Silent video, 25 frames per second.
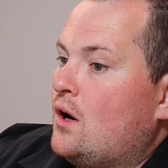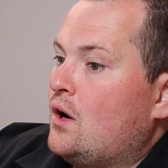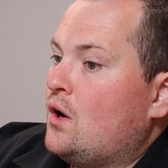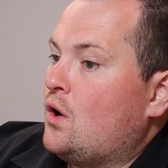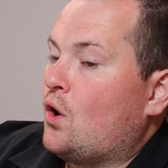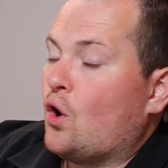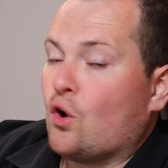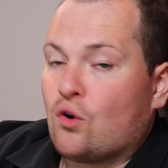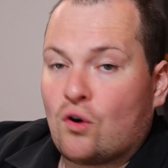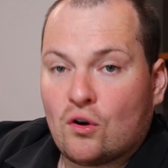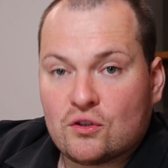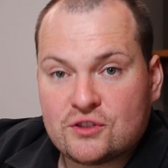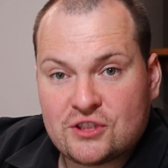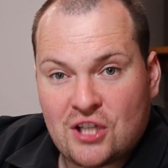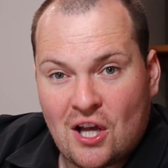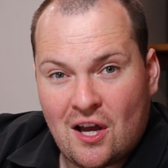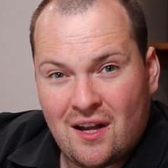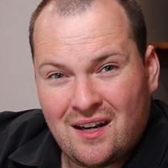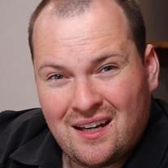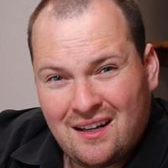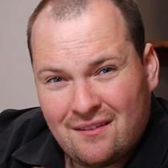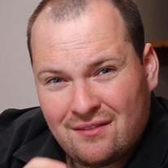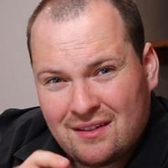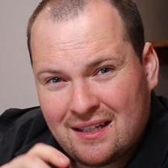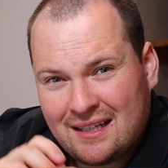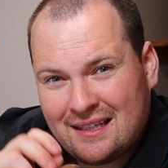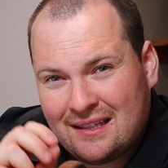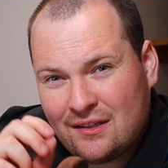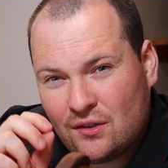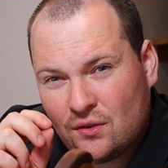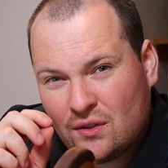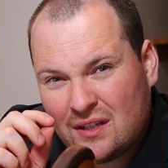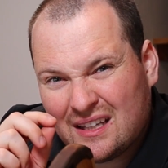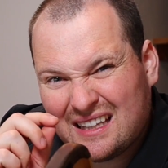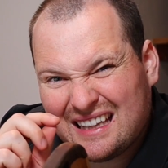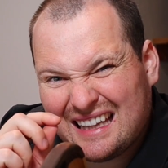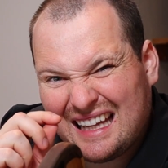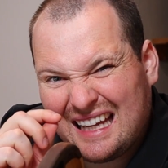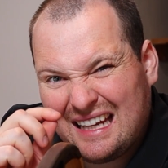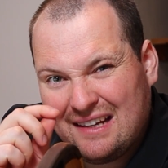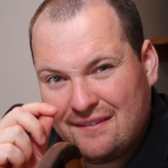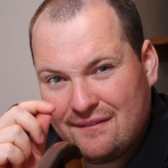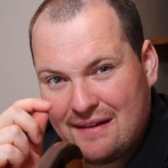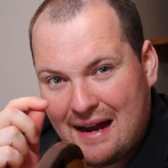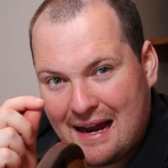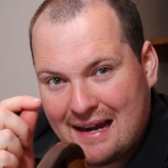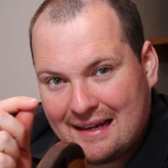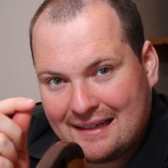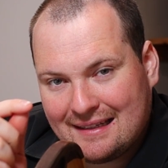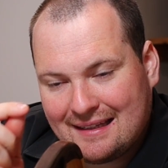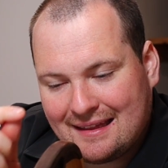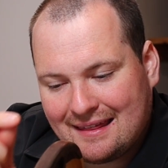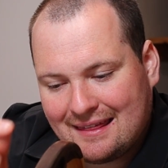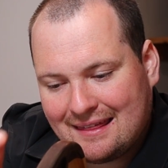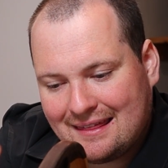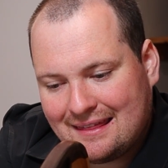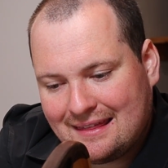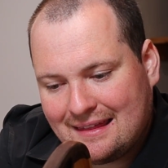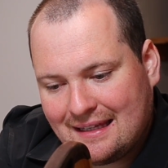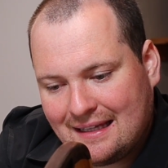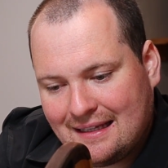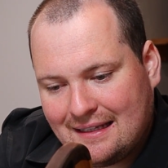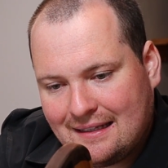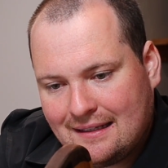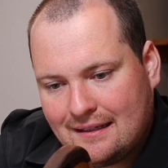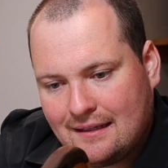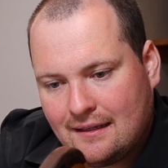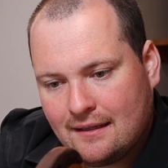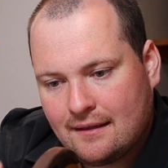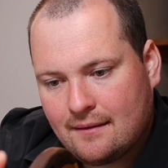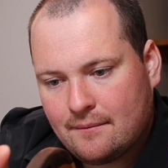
Or alternatively, you can leave a thin